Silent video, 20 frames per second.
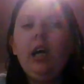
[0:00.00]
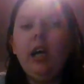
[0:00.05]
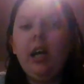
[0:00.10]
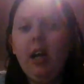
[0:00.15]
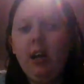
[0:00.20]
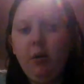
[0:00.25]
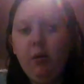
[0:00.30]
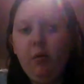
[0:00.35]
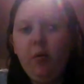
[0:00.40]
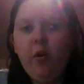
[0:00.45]

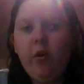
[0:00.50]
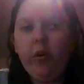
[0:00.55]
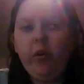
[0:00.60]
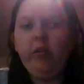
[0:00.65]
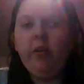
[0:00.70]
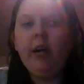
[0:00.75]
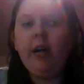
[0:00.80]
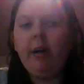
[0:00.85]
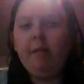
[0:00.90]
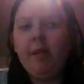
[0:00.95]
and I
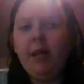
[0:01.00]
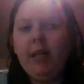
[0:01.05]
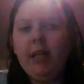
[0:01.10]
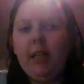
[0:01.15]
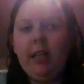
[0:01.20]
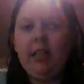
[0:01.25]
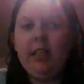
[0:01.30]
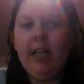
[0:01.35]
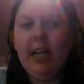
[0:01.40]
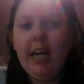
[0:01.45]
would
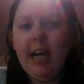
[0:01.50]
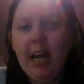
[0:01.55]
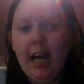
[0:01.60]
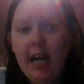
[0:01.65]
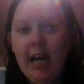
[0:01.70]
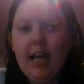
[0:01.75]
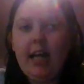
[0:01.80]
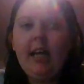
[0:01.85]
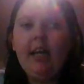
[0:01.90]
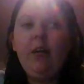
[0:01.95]
recommend it to
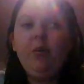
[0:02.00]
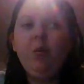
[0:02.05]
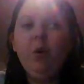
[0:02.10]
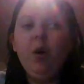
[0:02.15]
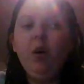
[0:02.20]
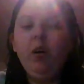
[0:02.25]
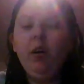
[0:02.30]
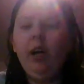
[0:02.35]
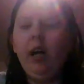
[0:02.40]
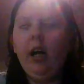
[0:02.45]

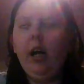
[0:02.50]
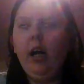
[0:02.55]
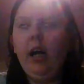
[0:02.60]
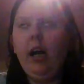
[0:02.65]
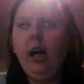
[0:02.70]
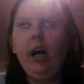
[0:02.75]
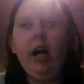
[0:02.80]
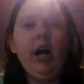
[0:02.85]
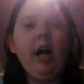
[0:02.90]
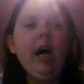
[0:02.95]
anyone.
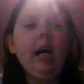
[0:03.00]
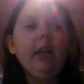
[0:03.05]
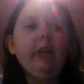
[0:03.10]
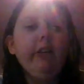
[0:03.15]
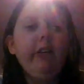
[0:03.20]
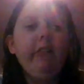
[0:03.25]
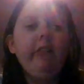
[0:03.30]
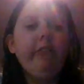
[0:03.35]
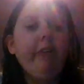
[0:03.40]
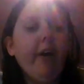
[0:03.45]
I
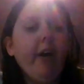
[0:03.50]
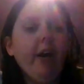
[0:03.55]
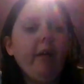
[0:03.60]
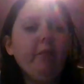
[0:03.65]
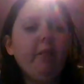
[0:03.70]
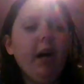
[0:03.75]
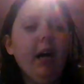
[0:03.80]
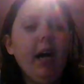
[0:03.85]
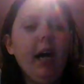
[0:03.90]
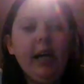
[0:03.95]
love
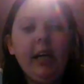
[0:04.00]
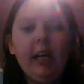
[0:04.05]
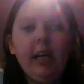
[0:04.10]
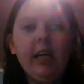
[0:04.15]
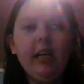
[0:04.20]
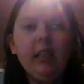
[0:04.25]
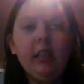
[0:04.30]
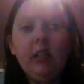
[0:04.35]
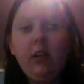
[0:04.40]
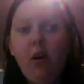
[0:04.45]
wearing mine.
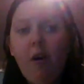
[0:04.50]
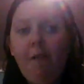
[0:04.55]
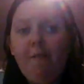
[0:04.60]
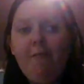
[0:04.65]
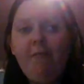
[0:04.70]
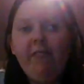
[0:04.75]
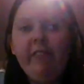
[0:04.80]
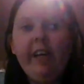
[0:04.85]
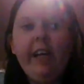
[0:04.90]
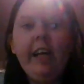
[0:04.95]
It's
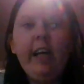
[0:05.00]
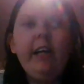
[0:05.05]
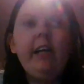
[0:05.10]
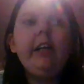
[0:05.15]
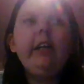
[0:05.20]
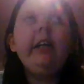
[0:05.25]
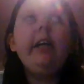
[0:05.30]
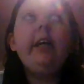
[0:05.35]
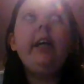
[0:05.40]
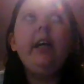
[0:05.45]
comfy,
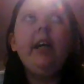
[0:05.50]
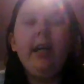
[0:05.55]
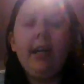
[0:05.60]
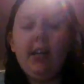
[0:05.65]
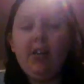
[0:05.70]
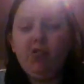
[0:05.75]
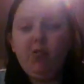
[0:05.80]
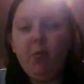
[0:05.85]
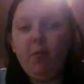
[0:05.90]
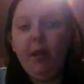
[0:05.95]
it
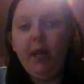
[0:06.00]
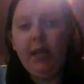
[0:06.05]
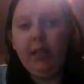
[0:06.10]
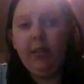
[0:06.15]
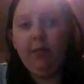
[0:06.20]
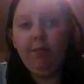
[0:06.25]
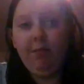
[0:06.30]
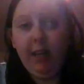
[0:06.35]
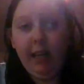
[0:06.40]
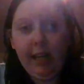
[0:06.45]
gives me
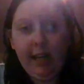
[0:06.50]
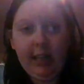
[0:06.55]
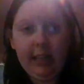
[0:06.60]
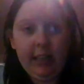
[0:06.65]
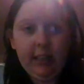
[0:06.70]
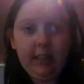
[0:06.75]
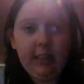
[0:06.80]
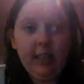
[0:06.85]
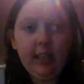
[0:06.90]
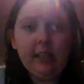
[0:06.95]
peace of
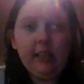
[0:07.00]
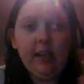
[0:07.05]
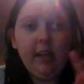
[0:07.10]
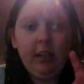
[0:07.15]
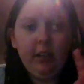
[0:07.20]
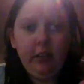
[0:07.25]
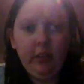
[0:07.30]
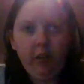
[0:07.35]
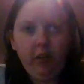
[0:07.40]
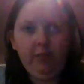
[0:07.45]
mind, and
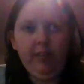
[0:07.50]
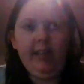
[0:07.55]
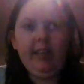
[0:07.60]
I love